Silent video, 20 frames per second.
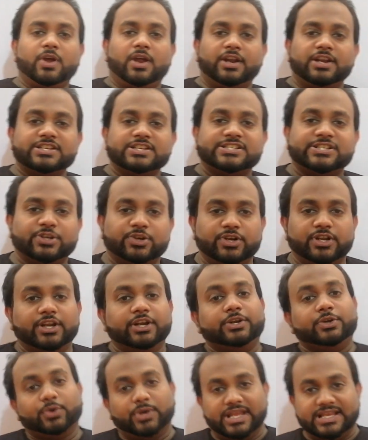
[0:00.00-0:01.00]
you
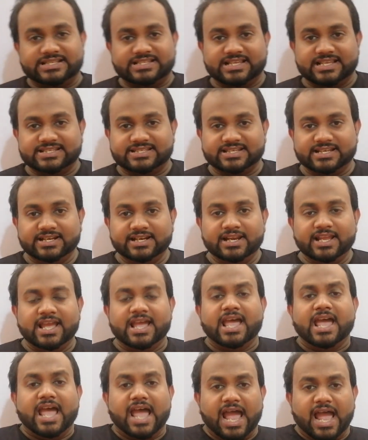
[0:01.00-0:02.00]
understood today's lesson,
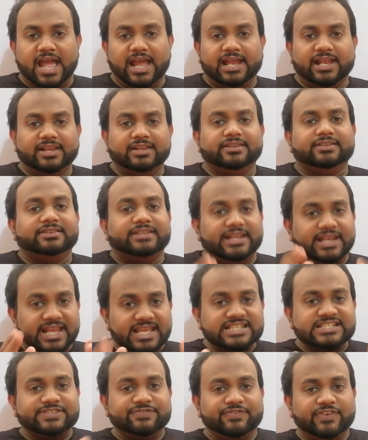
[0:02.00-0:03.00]
and the
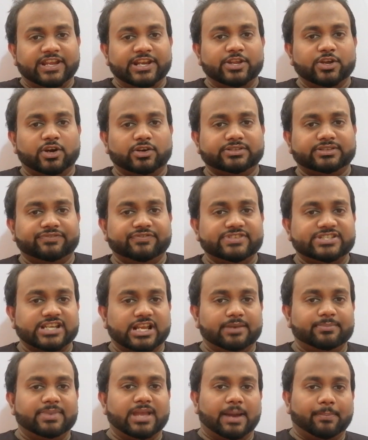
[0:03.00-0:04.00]
next video which
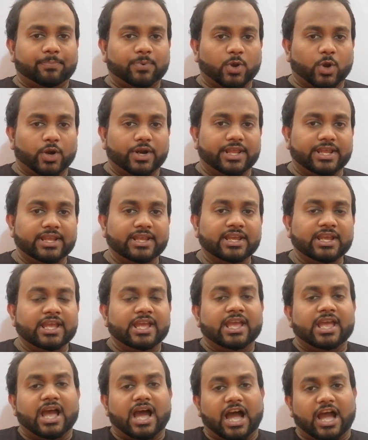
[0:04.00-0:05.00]
I'll be uploading,
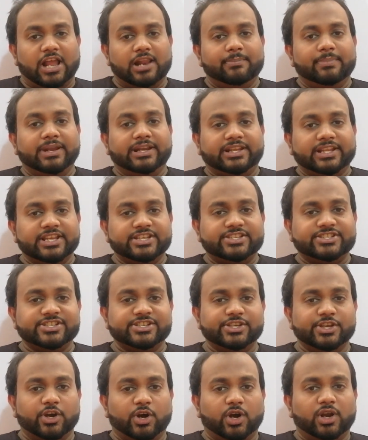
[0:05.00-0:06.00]
I'll be
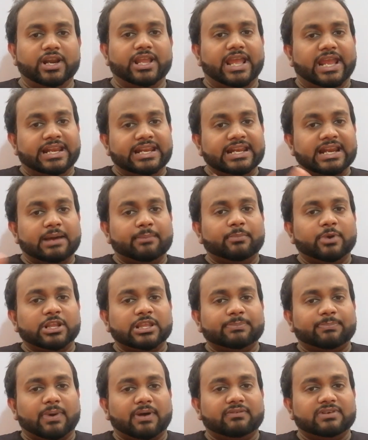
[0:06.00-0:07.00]
teaching you all any number to
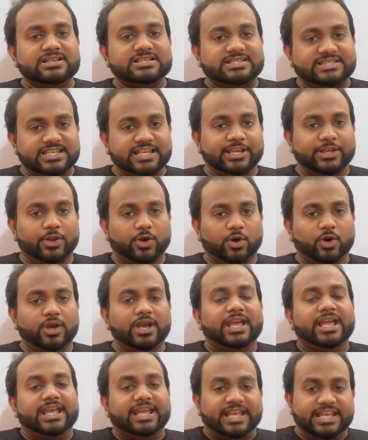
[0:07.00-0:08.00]
the power
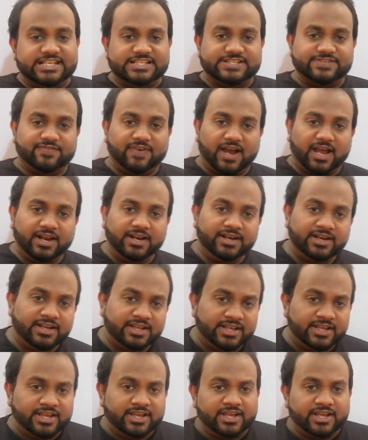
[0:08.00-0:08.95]
0 is 1,